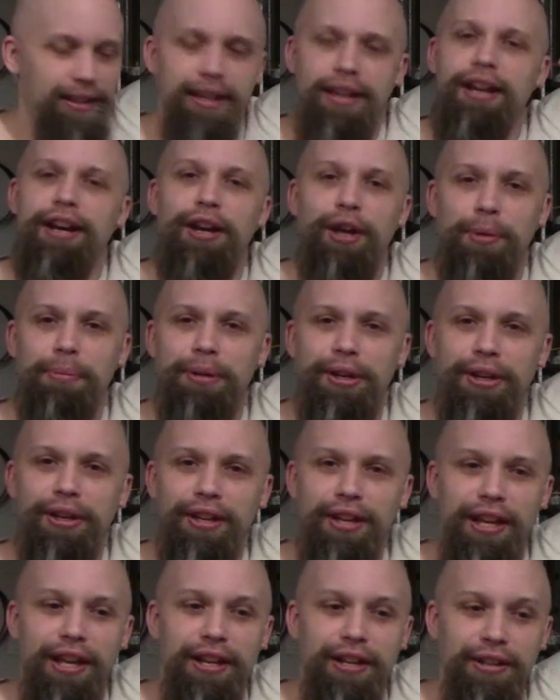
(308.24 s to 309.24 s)
I hope I don't,
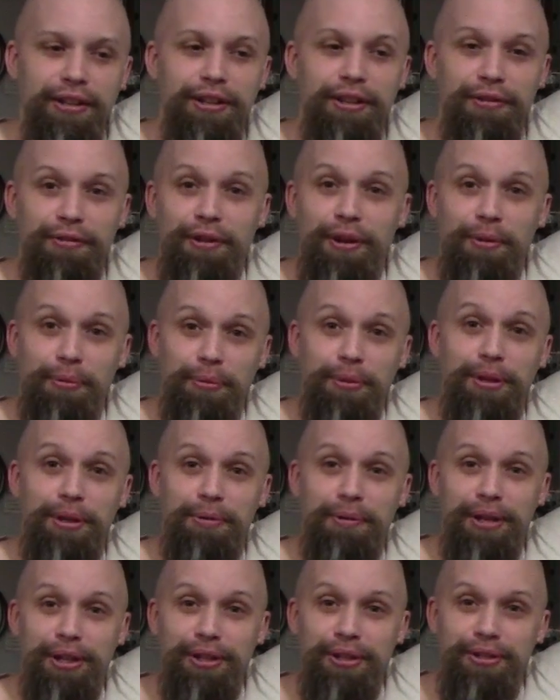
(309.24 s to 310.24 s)
and if I really
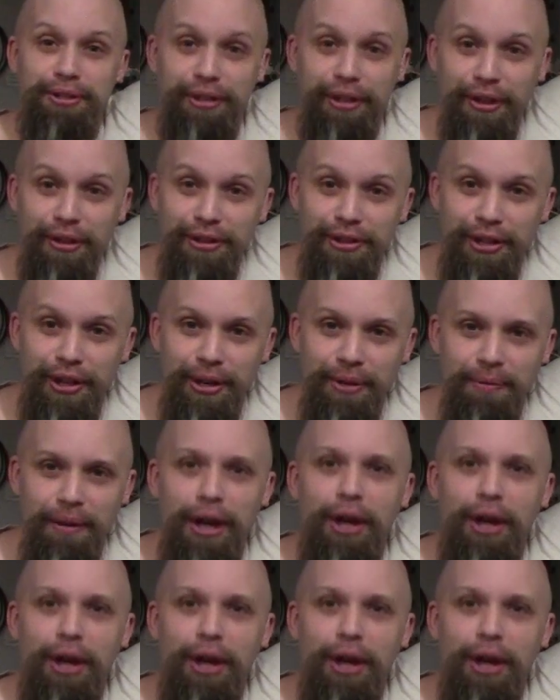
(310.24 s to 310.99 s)
wanted to use another term,